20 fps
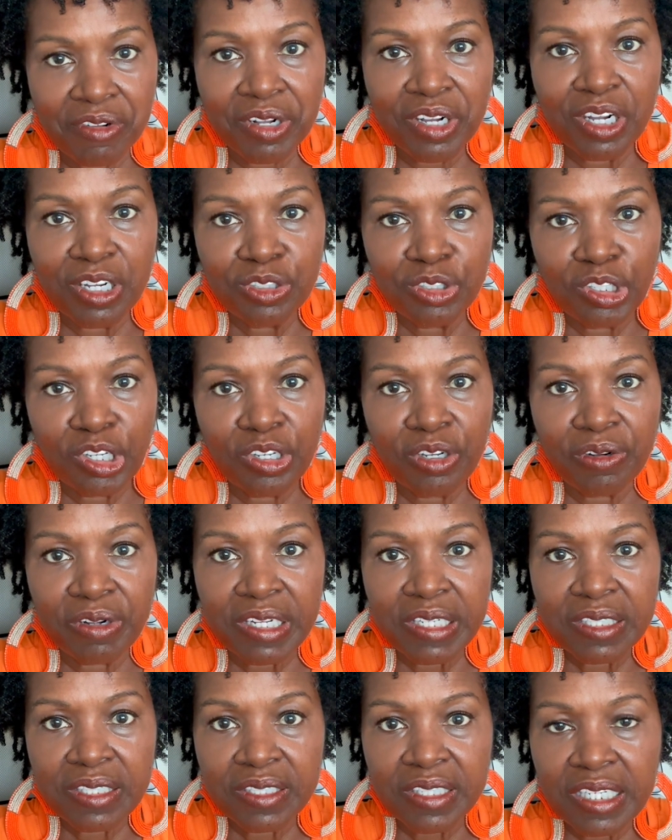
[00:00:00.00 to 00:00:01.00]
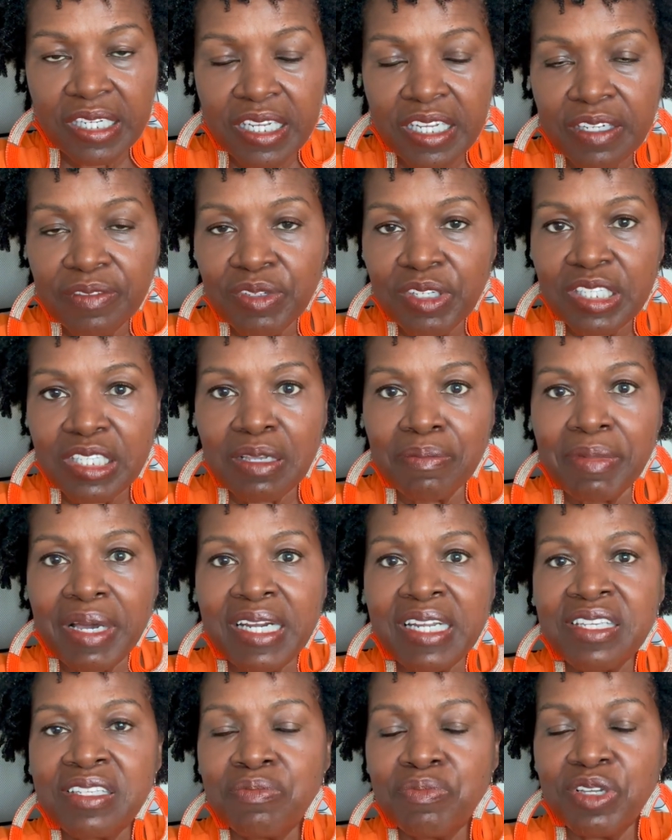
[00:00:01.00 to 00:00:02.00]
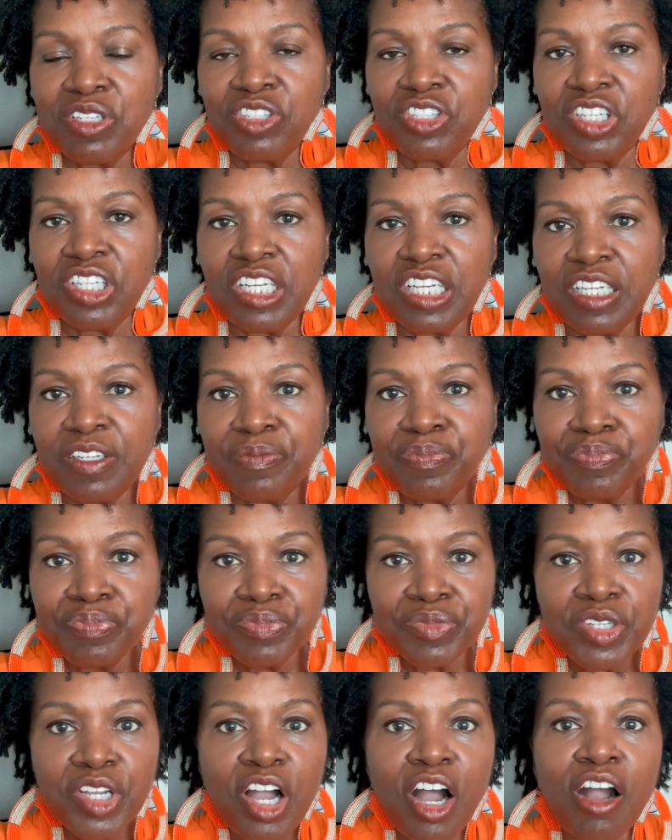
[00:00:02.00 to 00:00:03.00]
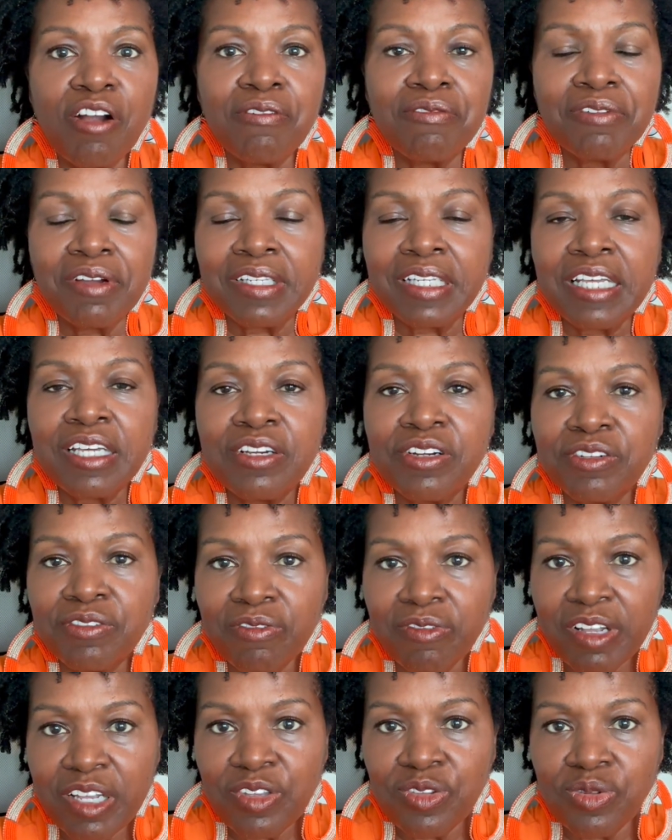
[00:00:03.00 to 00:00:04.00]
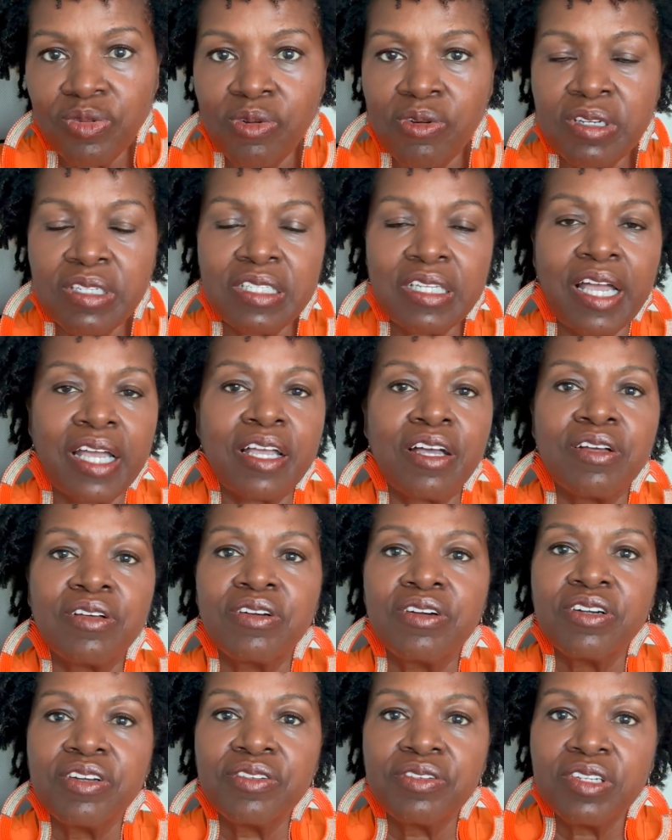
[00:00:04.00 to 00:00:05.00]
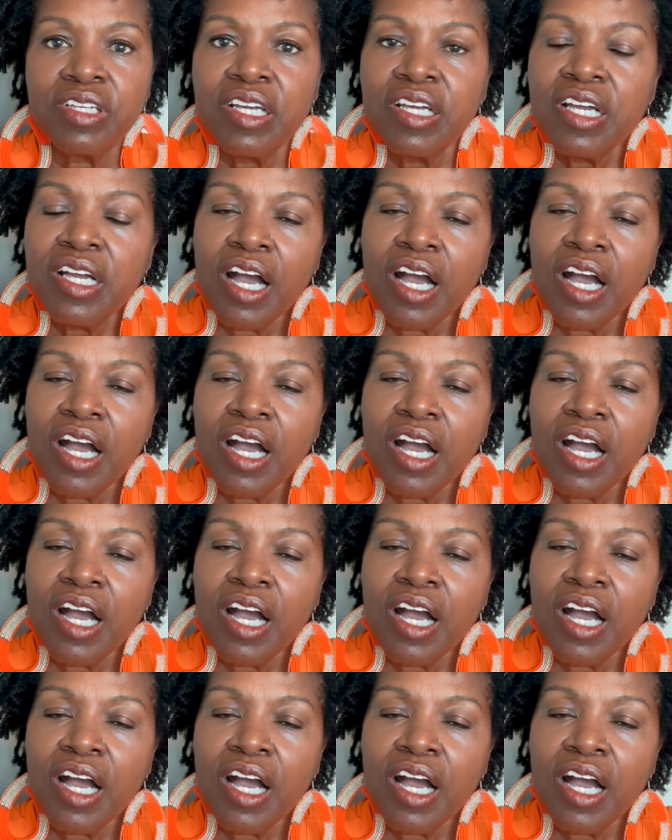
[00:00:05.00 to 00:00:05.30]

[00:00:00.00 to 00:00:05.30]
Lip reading: country you're interested in, and somebody's mentioning a really good resource, like a good